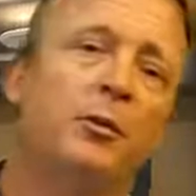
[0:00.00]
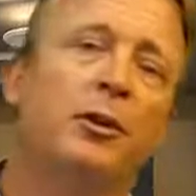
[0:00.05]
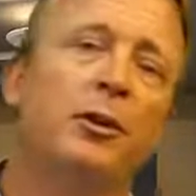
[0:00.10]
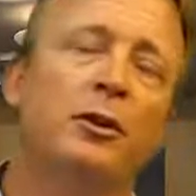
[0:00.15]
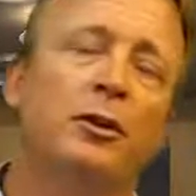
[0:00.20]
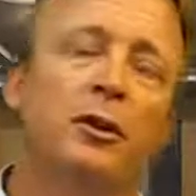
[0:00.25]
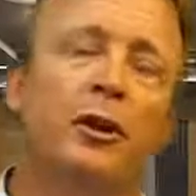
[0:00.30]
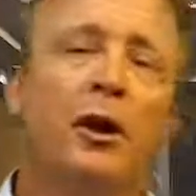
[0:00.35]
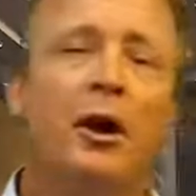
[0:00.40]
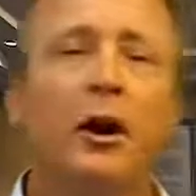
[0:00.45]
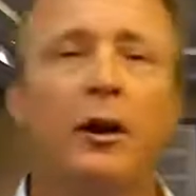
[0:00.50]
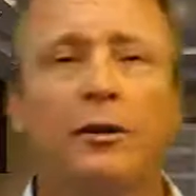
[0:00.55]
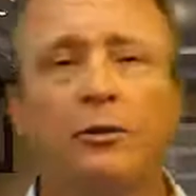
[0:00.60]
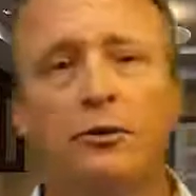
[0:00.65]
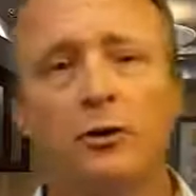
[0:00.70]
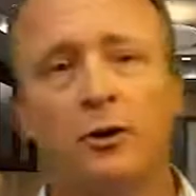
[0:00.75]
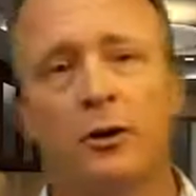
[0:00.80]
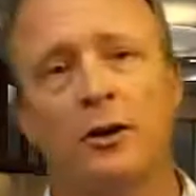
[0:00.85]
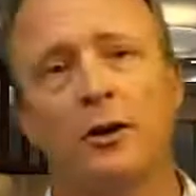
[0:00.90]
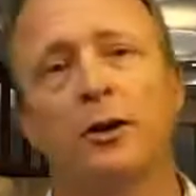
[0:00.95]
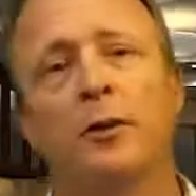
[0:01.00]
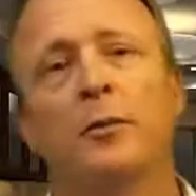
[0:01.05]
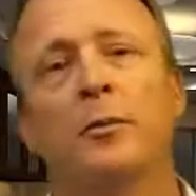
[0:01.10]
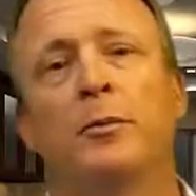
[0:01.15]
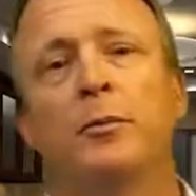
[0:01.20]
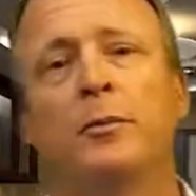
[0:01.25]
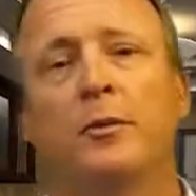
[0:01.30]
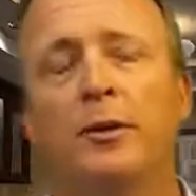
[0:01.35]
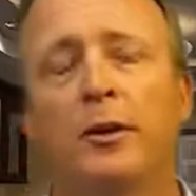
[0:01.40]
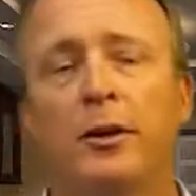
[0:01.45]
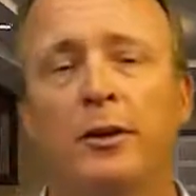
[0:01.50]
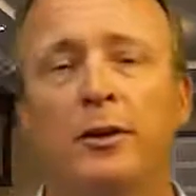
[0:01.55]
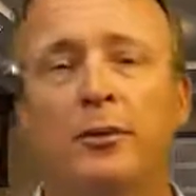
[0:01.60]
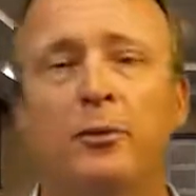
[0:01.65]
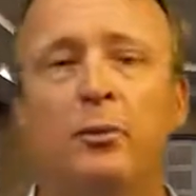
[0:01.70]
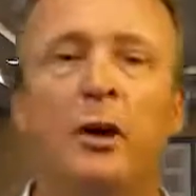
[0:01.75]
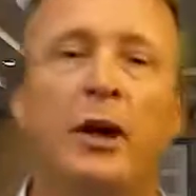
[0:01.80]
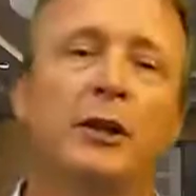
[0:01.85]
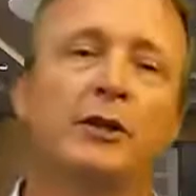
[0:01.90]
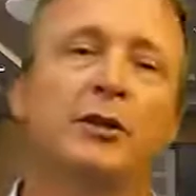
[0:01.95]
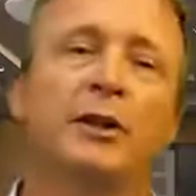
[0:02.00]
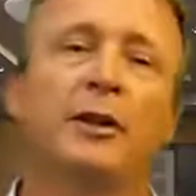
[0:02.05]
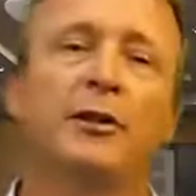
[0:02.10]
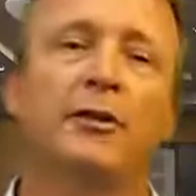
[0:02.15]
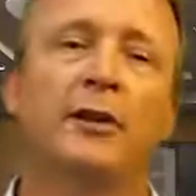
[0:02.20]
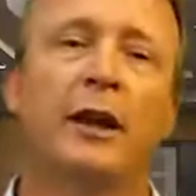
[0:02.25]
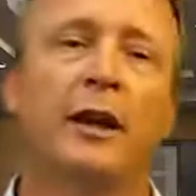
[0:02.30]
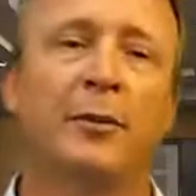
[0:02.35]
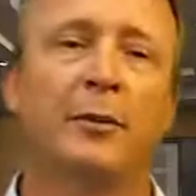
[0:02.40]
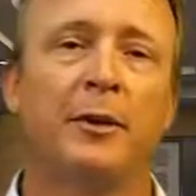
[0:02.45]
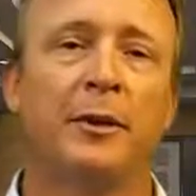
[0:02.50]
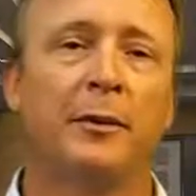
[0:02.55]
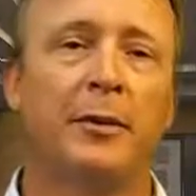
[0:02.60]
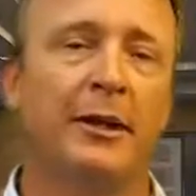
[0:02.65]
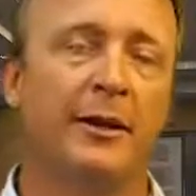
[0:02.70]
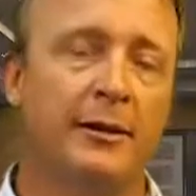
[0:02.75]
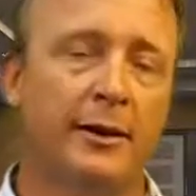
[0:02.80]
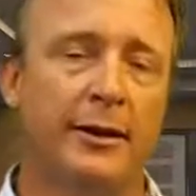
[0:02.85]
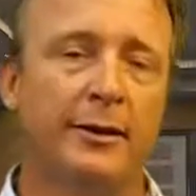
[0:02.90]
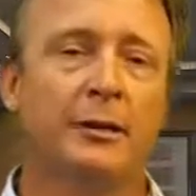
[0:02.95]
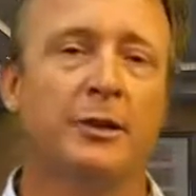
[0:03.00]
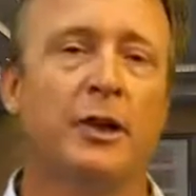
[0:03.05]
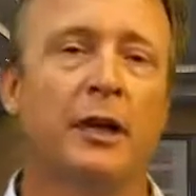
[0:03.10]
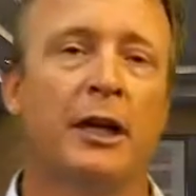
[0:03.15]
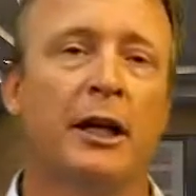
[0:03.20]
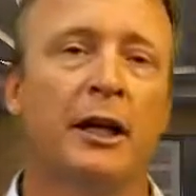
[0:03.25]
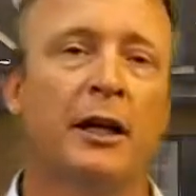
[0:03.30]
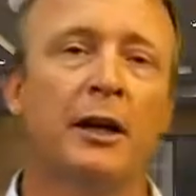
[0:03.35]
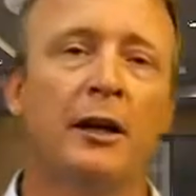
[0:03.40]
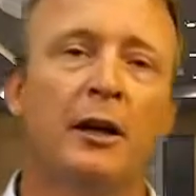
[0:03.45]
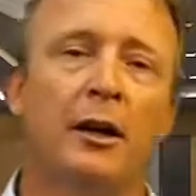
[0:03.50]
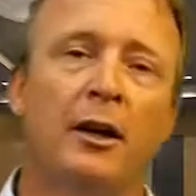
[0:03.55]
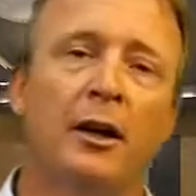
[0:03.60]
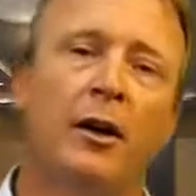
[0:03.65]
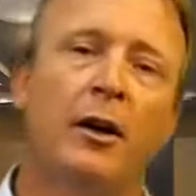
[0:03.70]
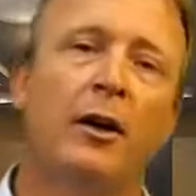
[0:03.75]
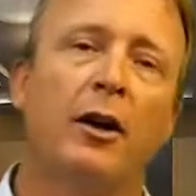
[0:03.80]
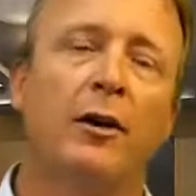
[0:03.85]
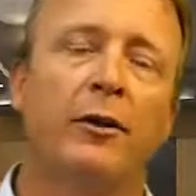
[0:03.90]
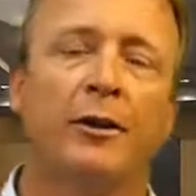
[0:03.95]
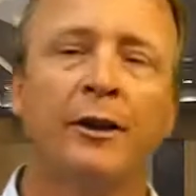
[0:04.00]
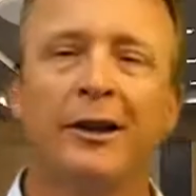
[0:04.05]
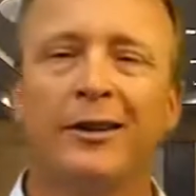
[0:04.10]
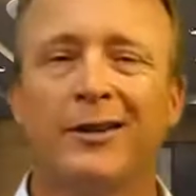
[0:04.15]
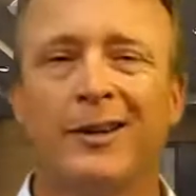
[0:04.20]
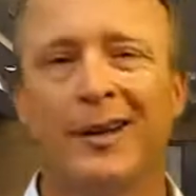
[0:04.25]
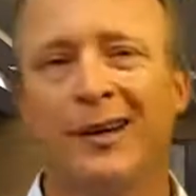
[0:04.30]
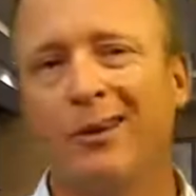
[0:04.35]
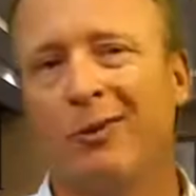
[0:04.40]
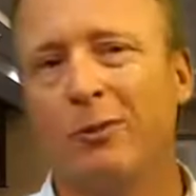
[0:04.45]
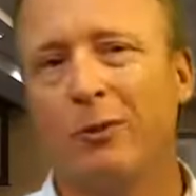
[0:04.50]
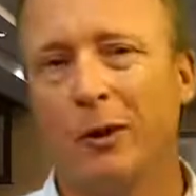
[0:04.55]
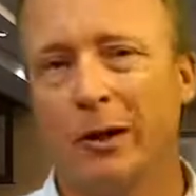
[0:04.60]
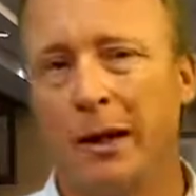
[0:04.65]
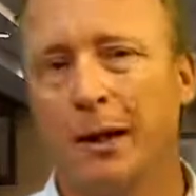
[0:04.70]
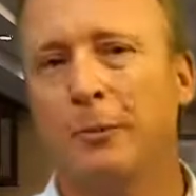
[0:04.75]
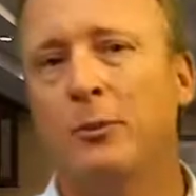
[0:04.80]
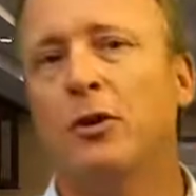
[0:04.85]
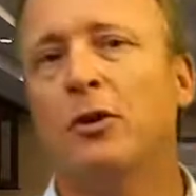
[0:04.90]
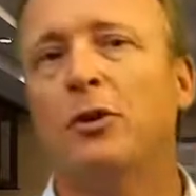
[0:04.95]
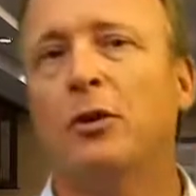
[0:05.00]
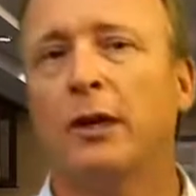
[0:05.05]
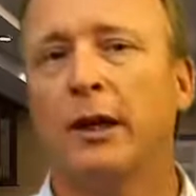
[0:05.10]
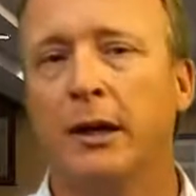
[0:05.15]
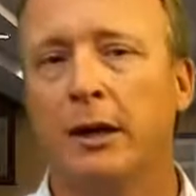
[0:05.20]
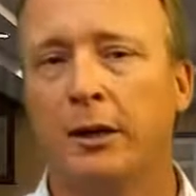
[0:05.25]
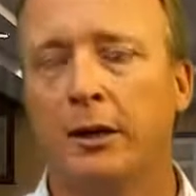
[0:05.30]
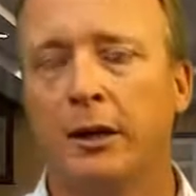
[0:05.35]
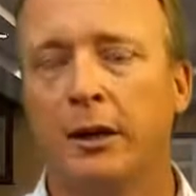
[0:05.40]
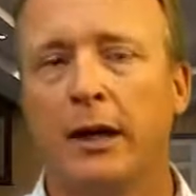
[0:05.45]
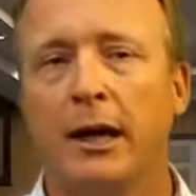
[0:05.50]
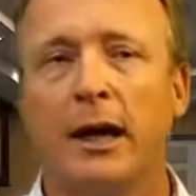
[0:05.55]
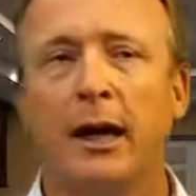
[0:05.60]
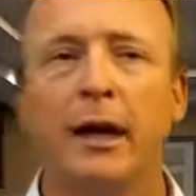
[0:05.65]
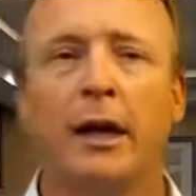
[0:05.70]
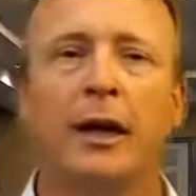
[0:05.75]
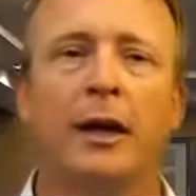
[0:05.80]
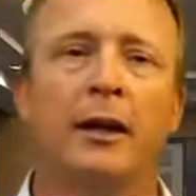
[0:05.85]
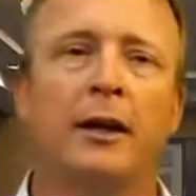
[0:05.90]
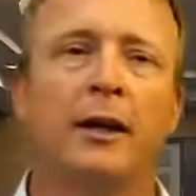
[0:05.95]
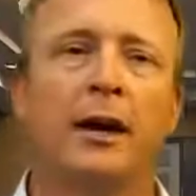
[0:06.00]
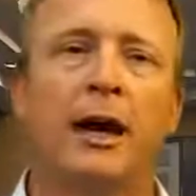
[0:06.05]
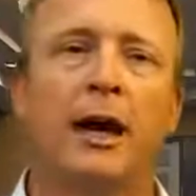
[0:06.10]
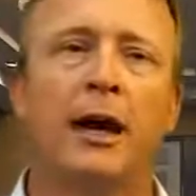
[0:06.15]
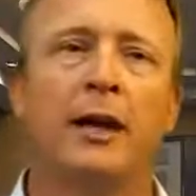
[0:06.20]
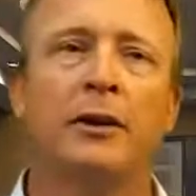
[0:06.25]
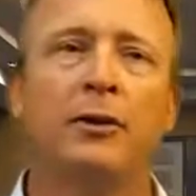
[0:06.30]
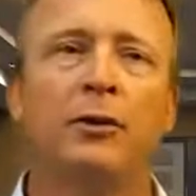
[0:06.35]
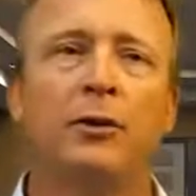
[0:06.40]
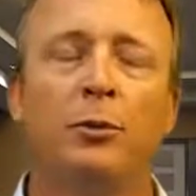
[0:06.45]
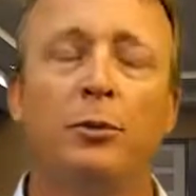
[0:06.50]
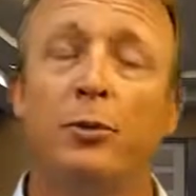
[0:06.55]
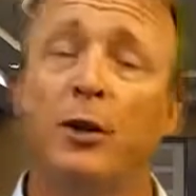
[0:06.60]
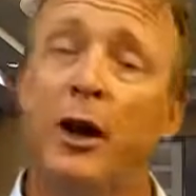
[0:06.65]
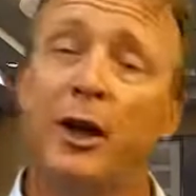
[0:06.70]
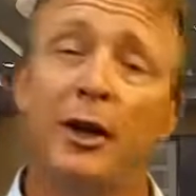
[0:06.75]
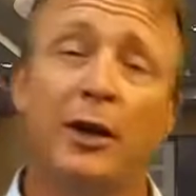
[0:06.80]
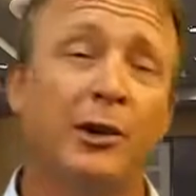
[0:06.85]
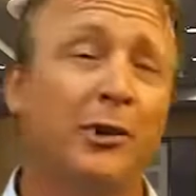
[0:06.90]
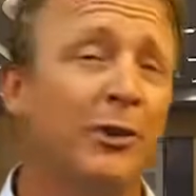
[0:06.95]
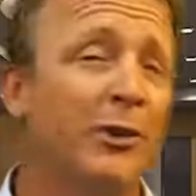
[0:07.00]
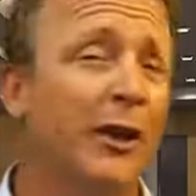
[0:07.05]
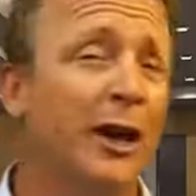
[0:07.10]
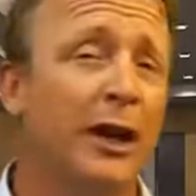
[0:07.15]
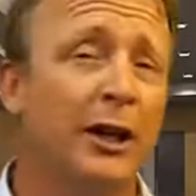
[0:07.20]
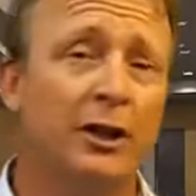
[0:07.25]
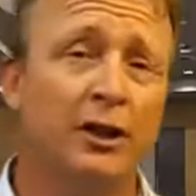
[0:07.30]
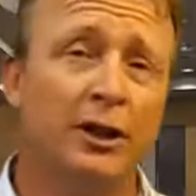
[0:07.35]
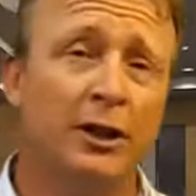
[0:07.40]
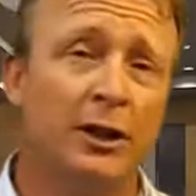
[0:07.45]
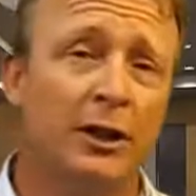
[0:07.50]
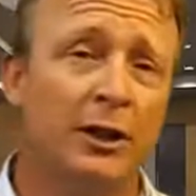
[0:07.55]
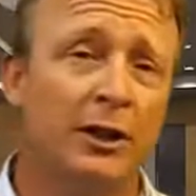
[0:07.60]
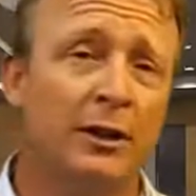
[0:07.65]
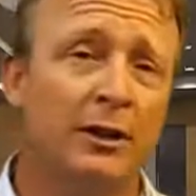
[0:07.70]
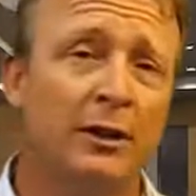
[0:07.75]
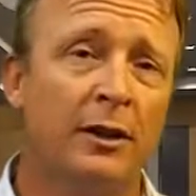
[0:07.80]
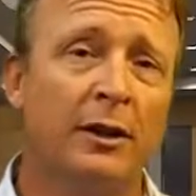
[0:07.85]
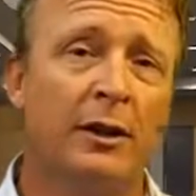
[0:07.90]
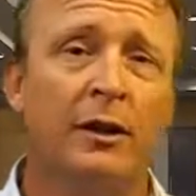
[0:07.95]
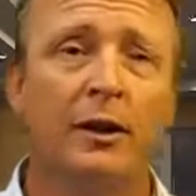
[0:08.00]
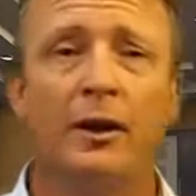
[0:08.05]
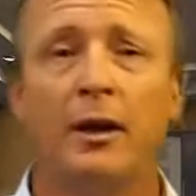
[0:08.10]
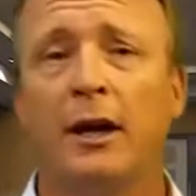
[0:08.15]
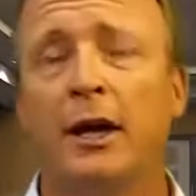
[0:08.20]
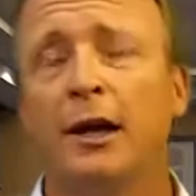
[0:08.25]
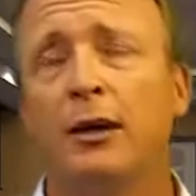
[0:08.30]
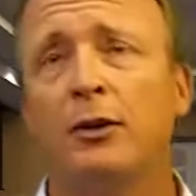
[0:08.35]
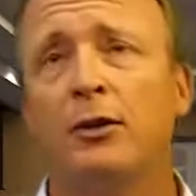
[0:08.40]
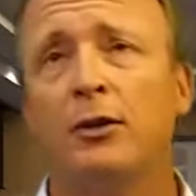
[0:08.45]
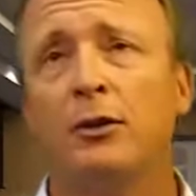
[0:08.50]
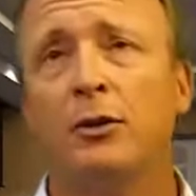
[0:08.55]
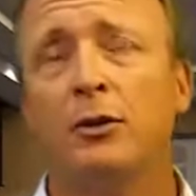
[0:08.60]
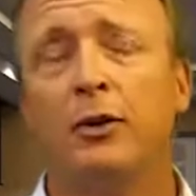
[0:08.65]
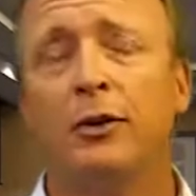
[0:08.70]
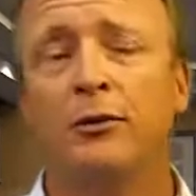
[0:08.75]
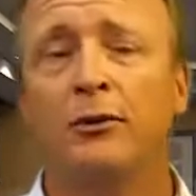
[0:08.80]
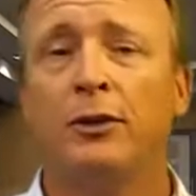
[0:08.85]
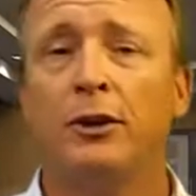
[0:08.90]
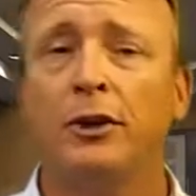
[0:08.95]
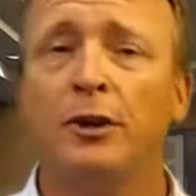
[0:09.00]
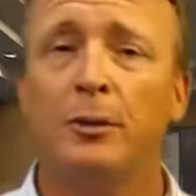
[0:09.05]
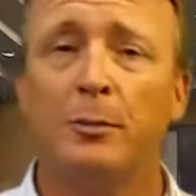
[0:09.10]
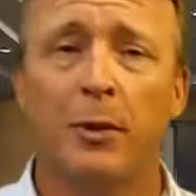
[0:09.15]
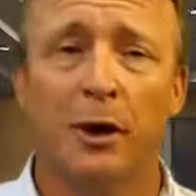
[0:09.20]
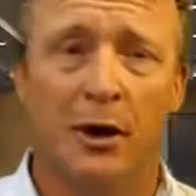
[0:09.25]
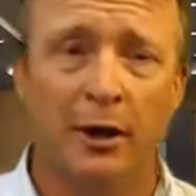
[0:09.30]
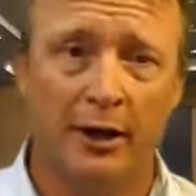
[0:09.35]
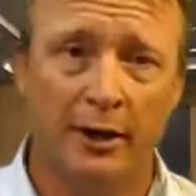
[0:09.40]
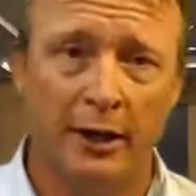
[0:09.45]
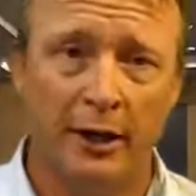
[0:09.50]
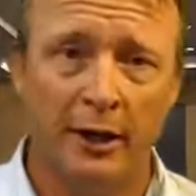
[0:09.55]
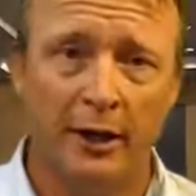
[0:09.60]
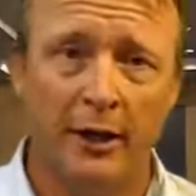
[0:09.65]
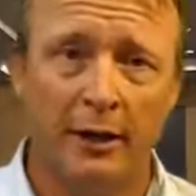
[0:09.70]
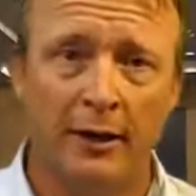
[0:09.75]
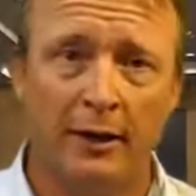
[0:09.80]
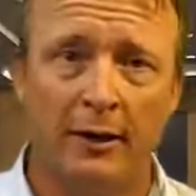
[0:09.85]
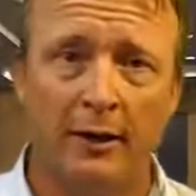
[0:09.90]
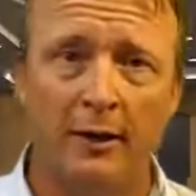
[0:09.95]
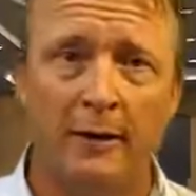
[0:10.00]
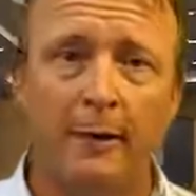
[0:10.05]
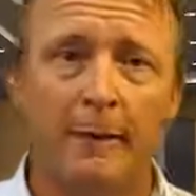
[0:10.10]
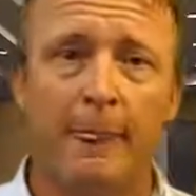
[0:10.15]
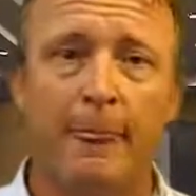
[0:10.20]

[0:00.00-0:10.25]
the more long-term projects that I'm going to be teaching are things like what I'm doing. And I do product creation, I do affiliate marketing.